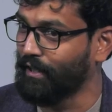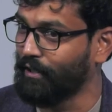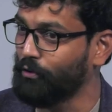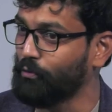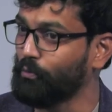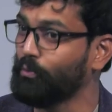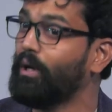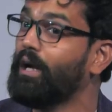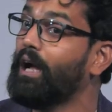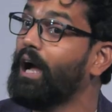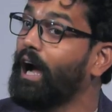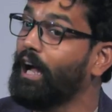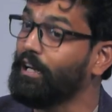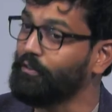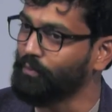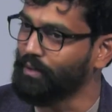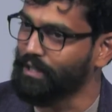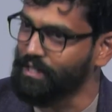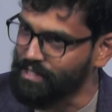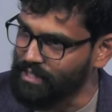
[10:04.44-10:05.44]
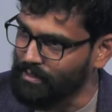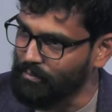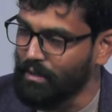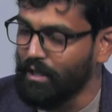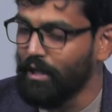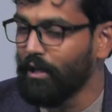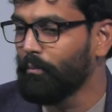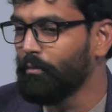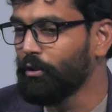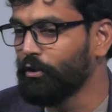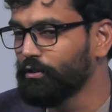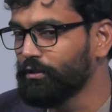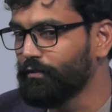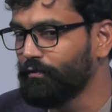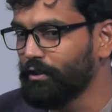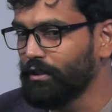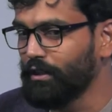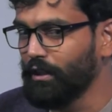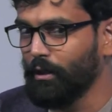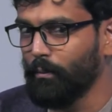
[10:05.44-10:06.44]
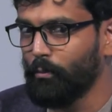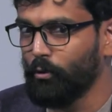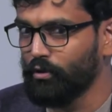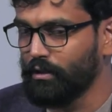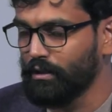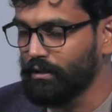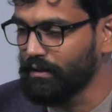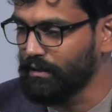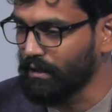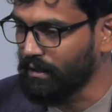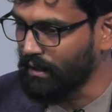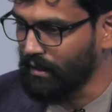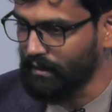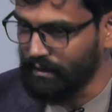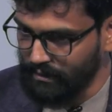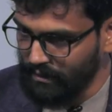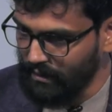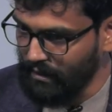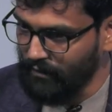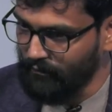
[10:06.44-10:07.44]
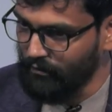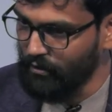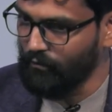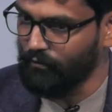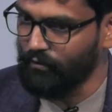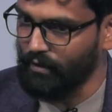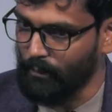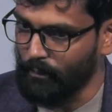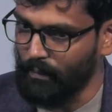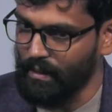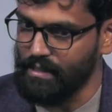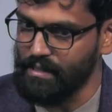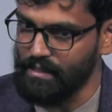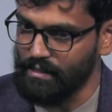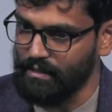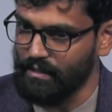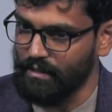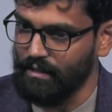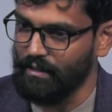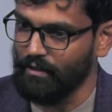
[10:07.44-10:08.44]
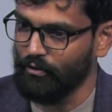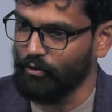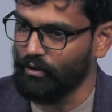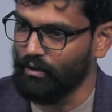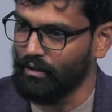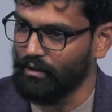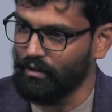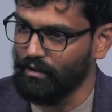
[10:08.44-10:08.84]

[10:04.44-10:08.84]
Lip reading: to advise them. Because if you think about it, at the current level of capacity or